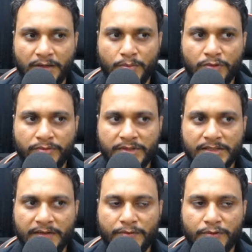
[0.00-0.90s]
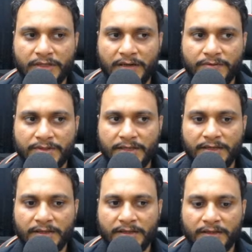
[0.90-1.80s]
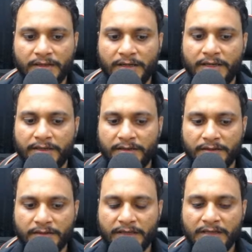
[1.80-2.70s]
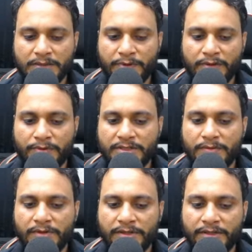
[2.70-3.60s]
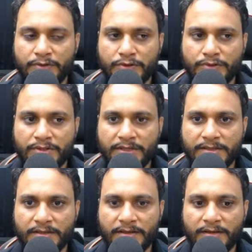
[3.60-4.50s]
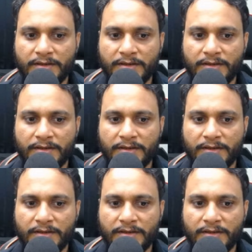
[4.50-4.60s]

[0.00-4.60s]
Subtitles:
Move this left to the left side. Again, the A's frequency will reduce to 6.